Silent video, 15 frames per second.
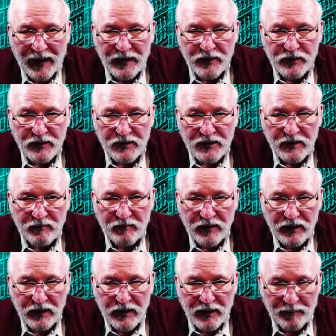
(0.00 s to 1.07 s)
packages
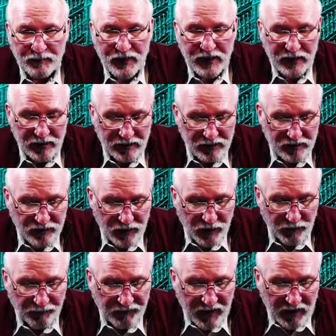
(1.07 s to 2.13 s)
can be updated.
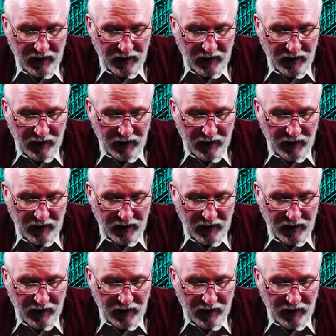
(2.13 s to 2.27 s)
So